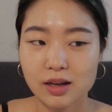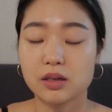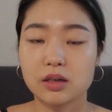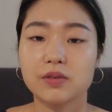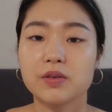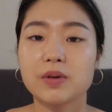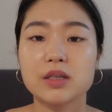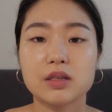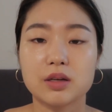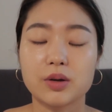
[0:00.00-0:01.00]
the
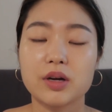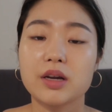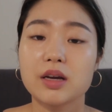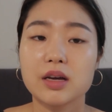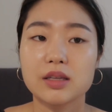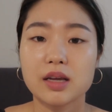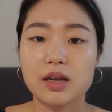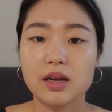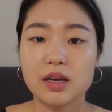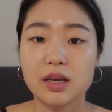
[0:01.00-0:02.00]
government in Korea,
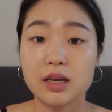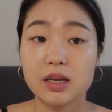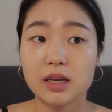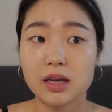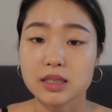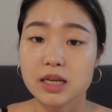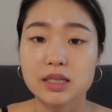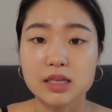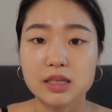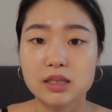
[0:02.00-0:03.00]
they
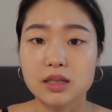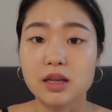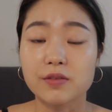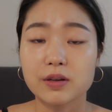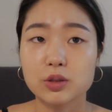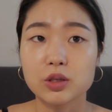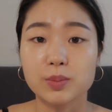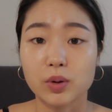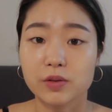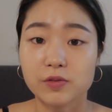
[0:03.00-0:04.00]
extended the level
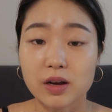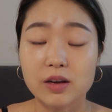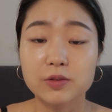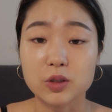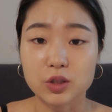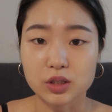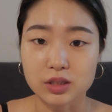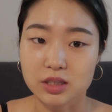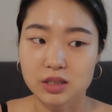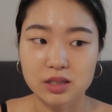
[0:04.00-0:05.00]
2.5 social
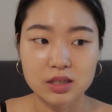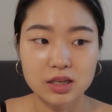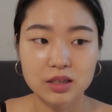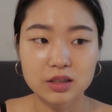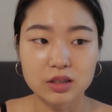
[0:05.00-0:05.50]
distancing,